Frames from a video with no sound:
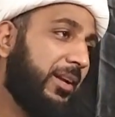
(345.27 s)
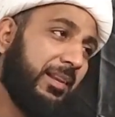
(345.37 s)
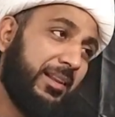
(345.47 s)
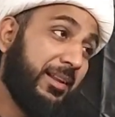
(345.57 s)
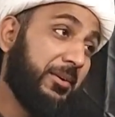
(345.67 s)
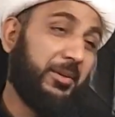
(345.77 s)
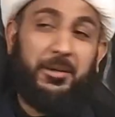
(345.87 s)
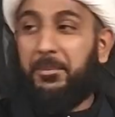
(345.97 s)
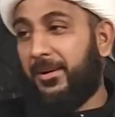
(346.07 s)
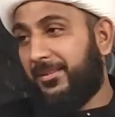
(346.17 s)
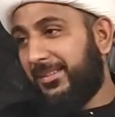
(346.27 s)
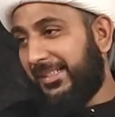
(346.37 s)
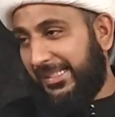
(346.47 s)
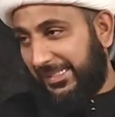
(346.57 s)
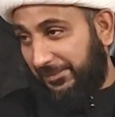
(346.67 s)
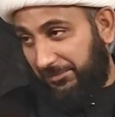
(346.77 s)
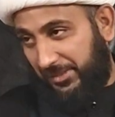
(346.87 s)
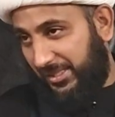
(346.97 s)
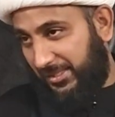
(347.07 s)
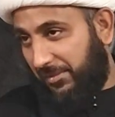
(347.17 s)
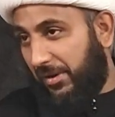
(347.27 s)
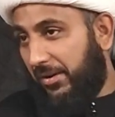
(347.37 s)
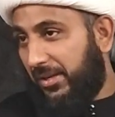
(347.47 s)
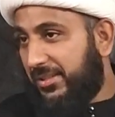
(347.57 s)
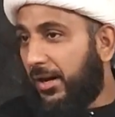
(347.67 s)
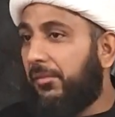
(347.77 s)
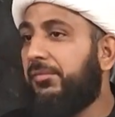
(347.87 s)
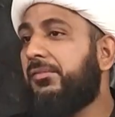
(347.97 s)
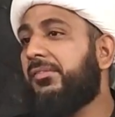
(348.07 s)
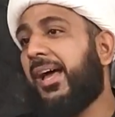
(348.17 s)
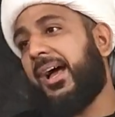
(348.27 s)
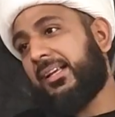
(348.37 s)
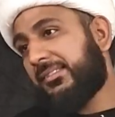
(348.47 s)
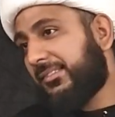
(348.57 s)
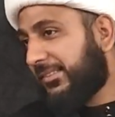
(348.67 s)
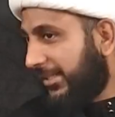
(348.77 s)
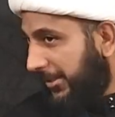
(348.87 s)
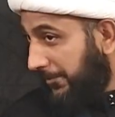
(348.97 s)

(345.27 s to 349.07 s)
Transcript: Allah. This is a very tough task.